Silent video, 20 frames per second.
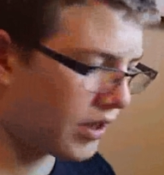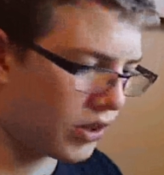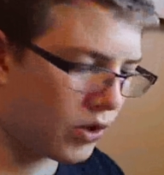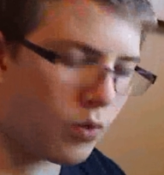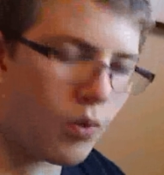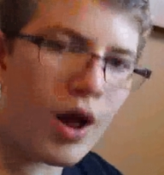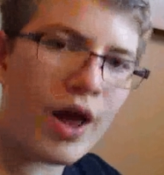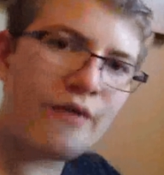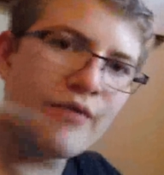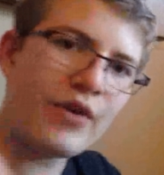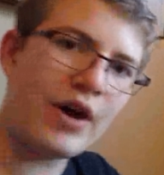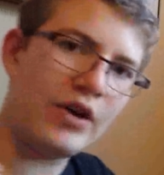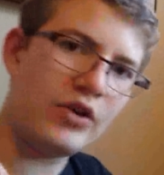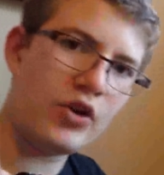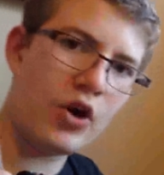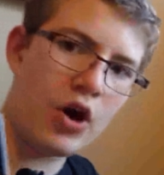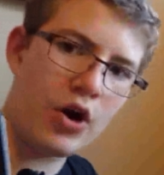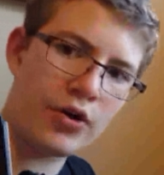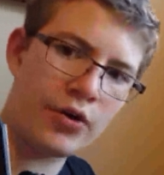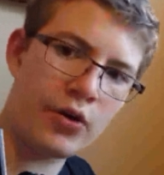the Wi-Fi
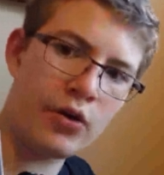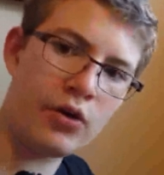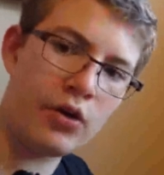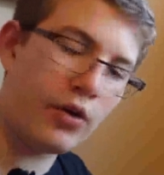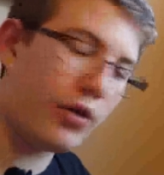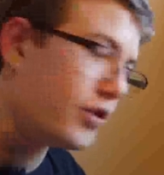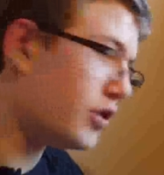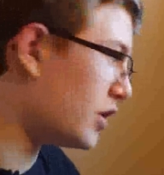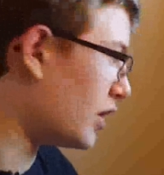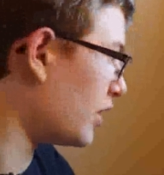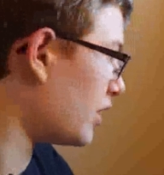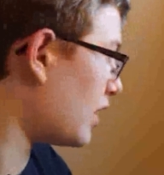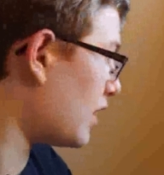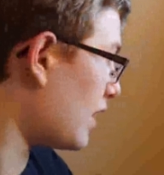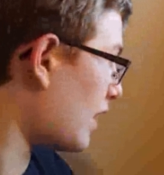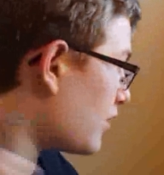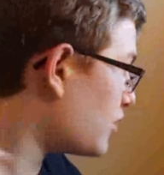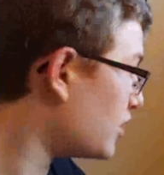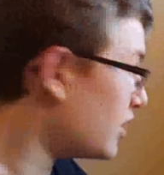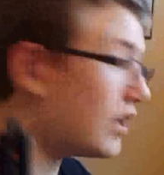dongle to
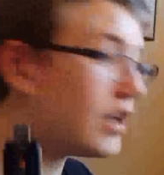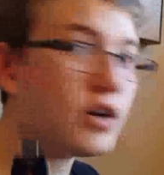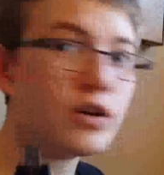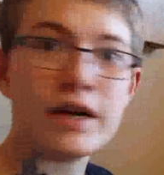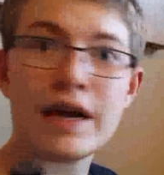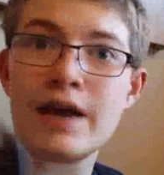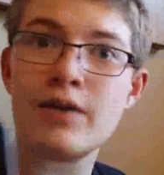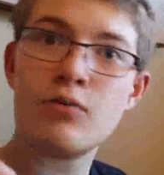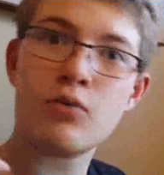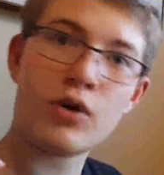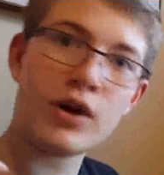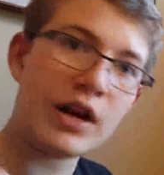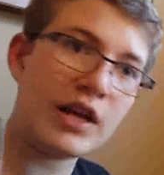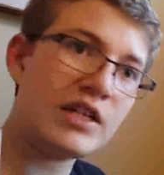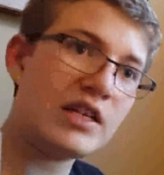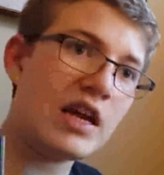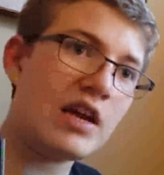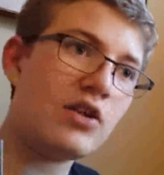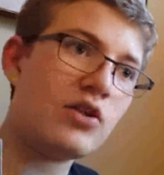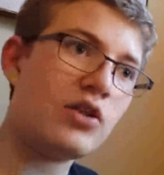connect to the internet, and we're going
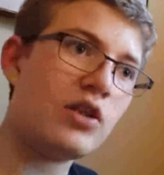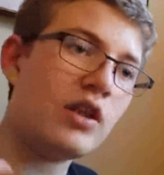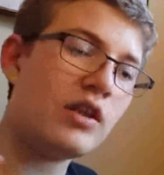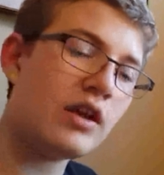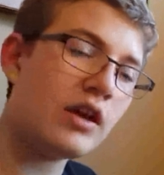to test the